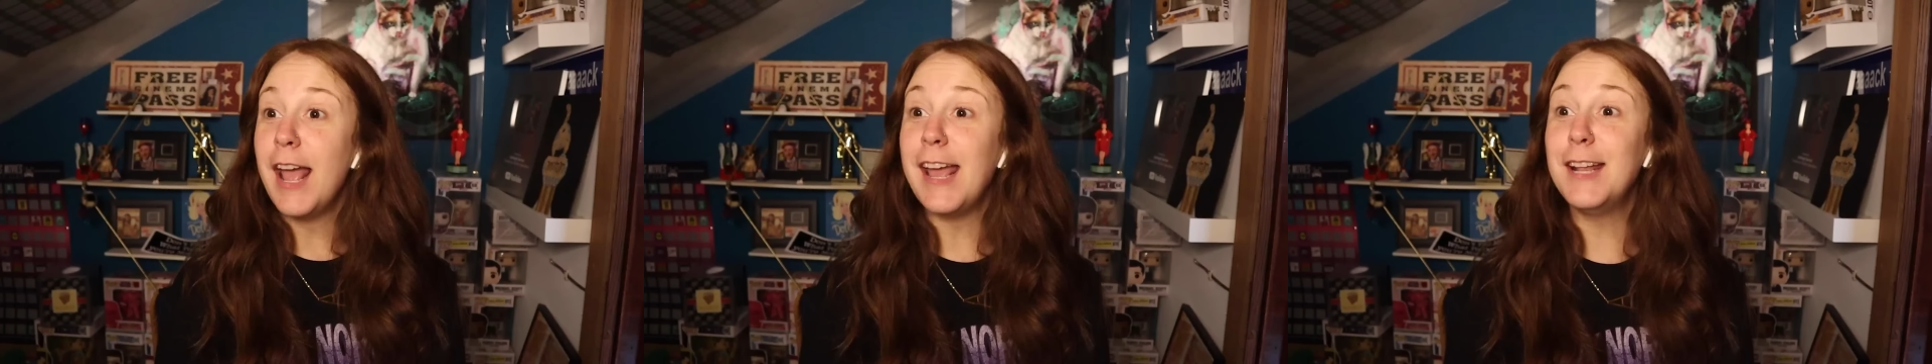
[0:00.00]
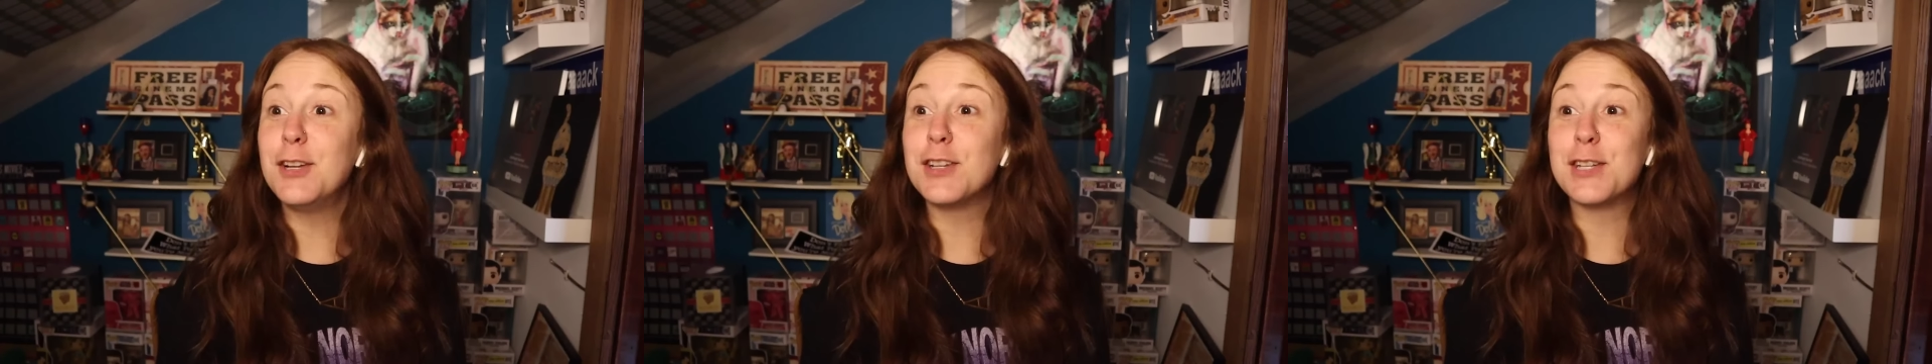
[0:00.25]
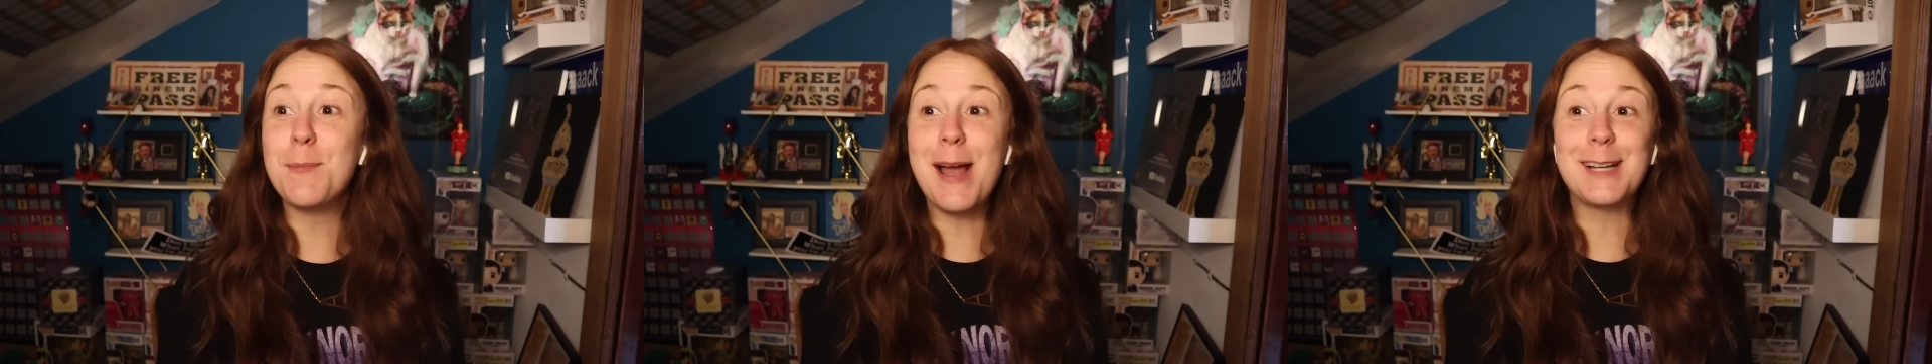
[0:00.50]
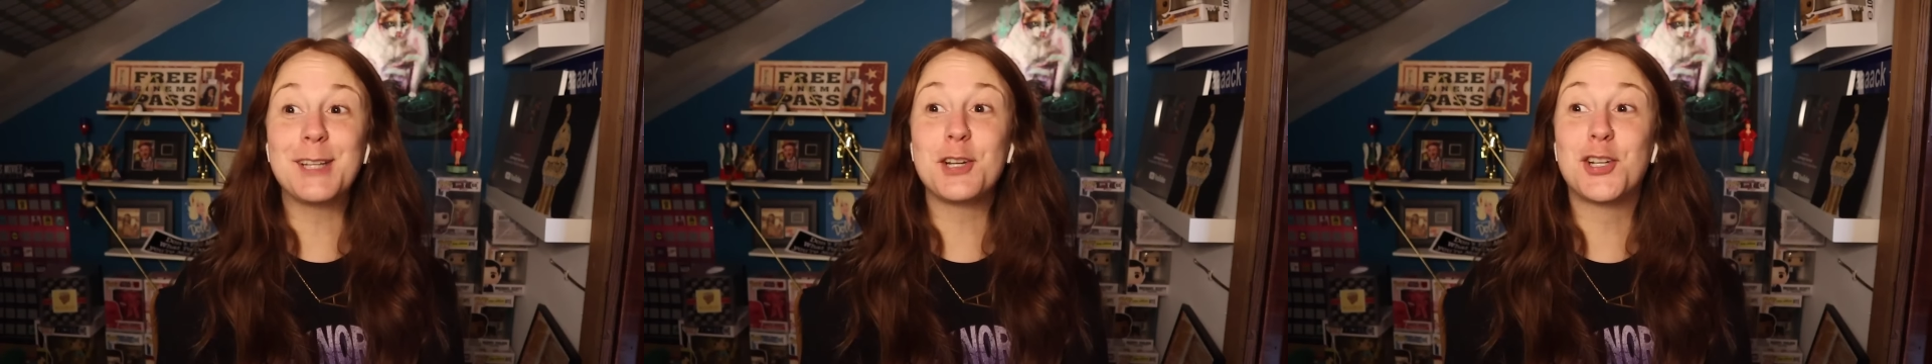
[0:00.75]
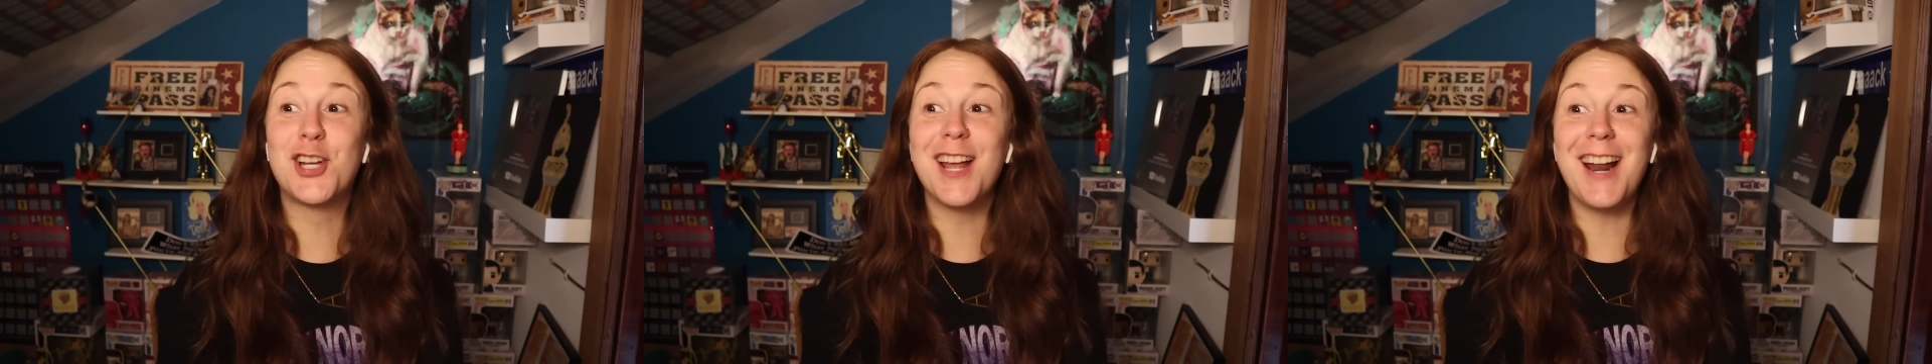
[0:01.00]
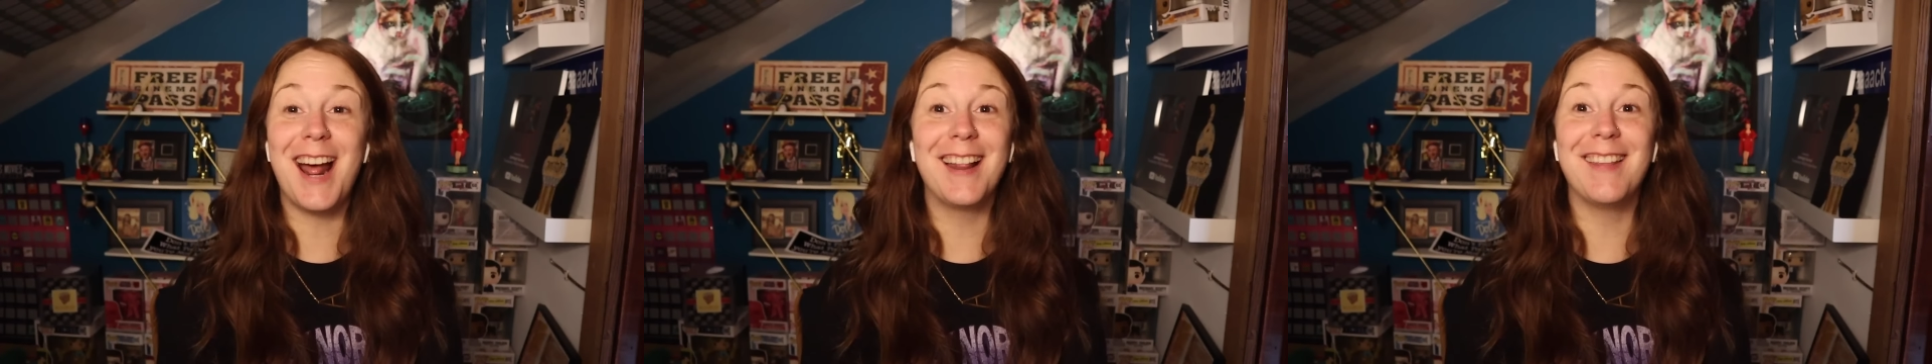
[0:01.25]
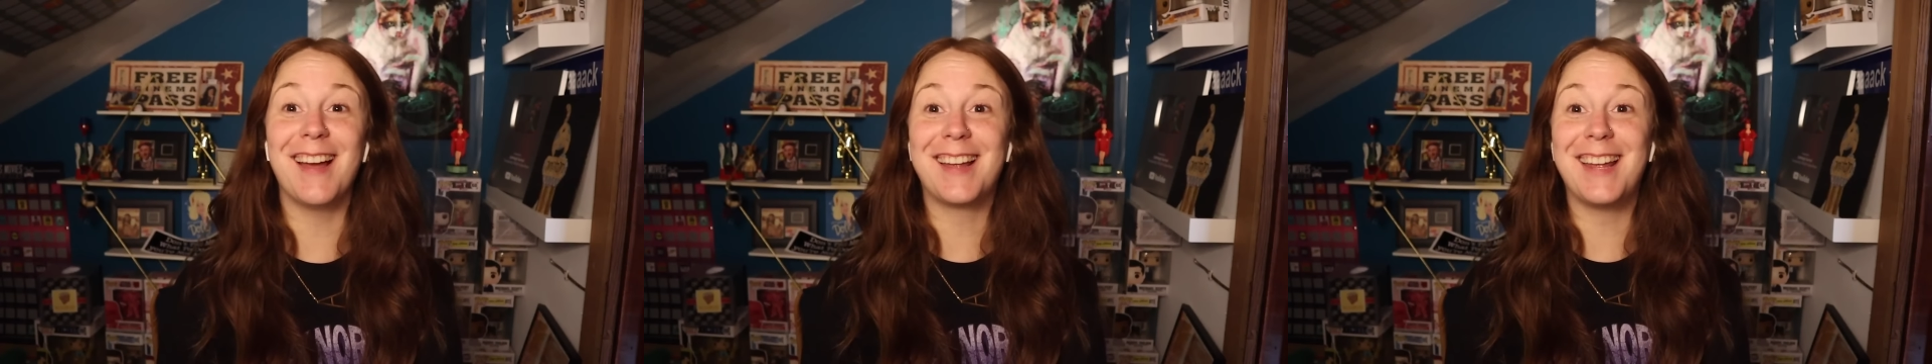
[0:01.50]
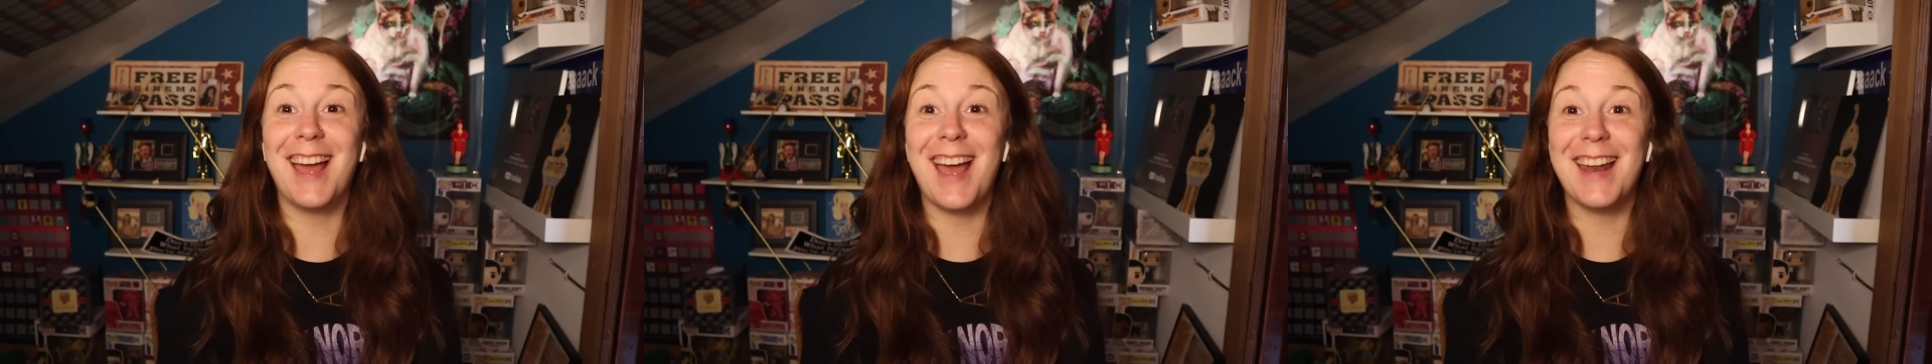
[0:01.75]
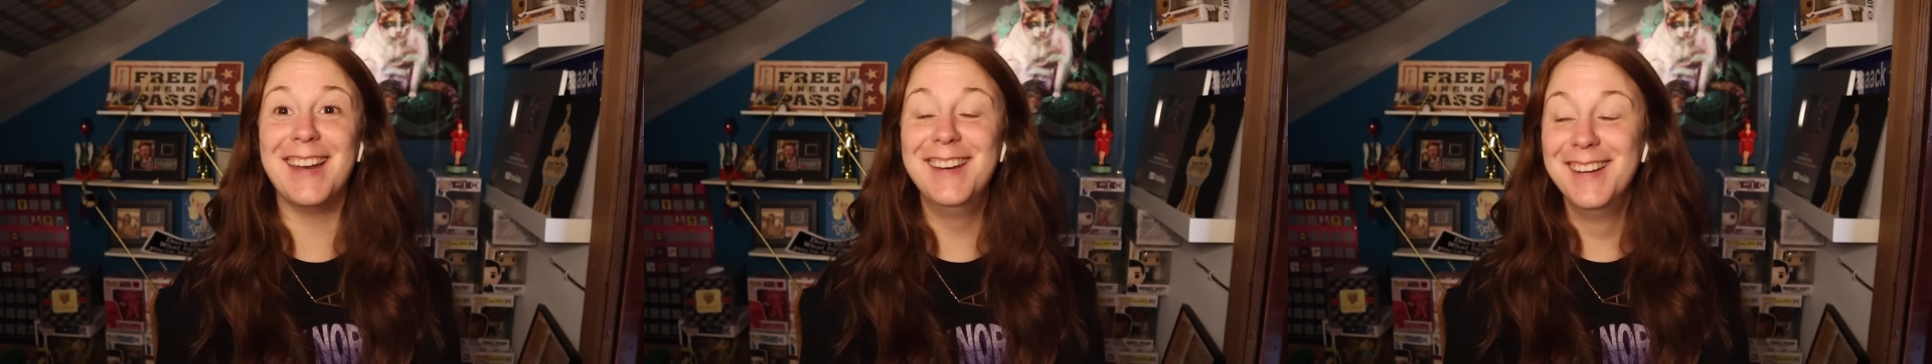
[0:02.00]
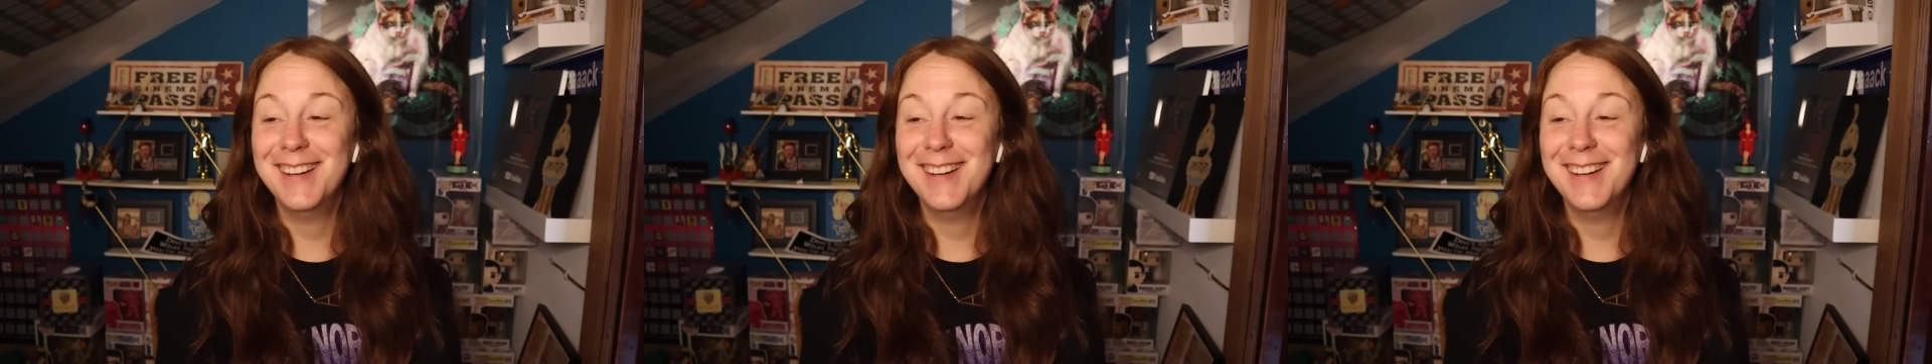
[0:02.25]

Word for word: He just smacked the shit out of that kid.